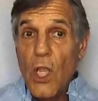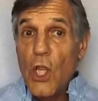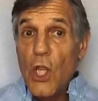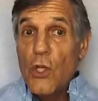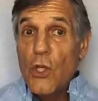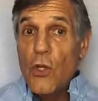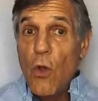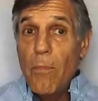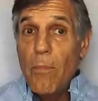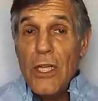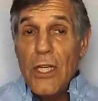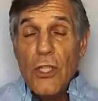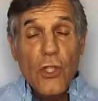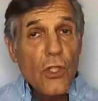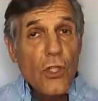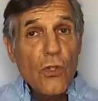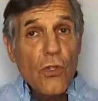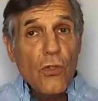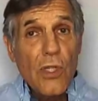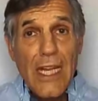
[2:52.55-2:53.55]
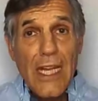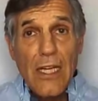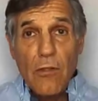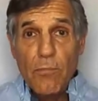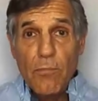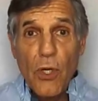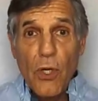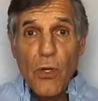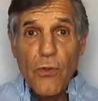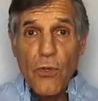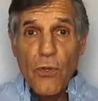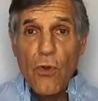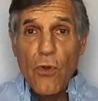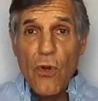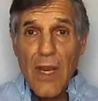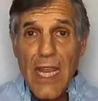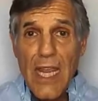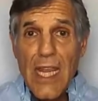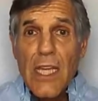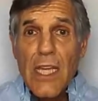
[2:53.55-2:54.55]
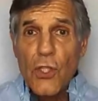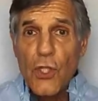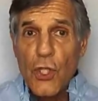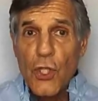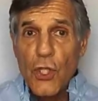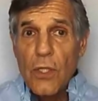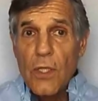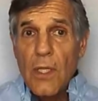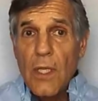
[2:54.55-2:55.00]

Don't mention your date of birth or your age.